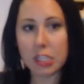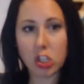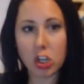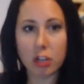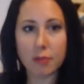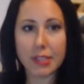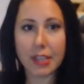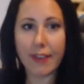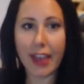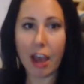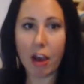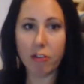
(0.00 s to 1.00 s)
in terms of
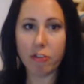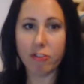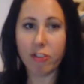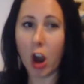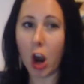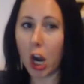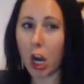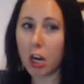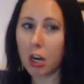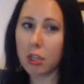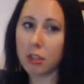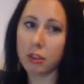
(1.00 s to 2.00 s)
how
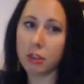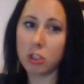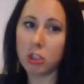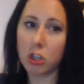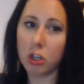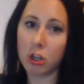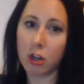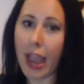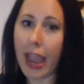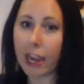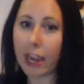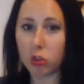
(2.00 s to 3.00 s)
far your
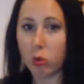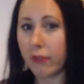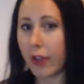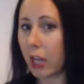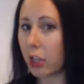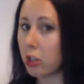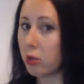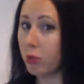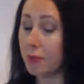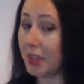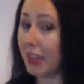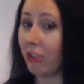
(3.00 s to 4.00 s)
actual value
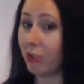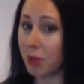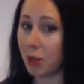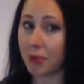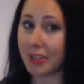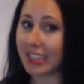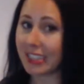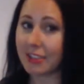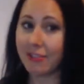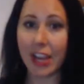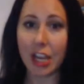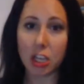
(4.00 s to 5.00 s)
would be from your
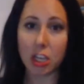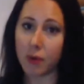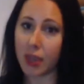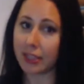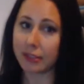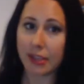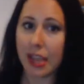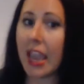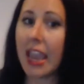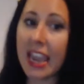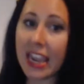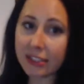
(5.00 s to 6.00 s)
predicted value,
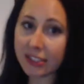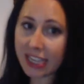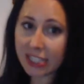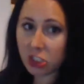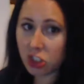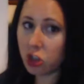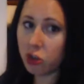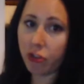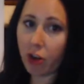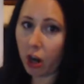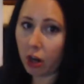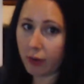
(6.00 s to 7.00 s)
it's too
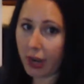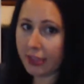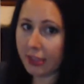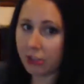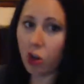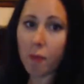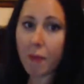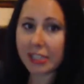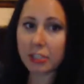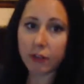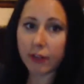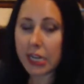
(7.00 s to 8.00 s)
far, right? This whole
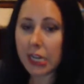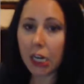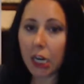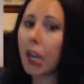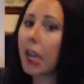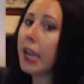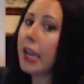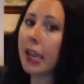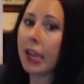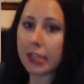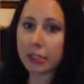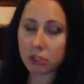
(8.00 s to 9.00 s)
mess over here,
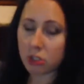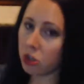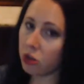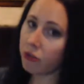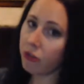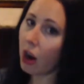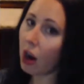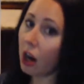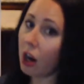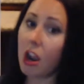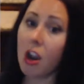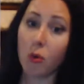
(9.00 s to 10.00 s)
it's too
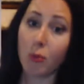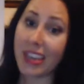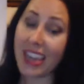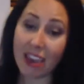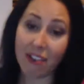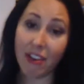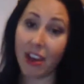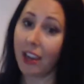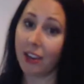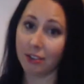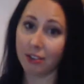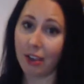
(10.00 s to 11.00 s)
far. We can't
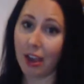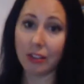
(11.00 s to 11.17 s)
find a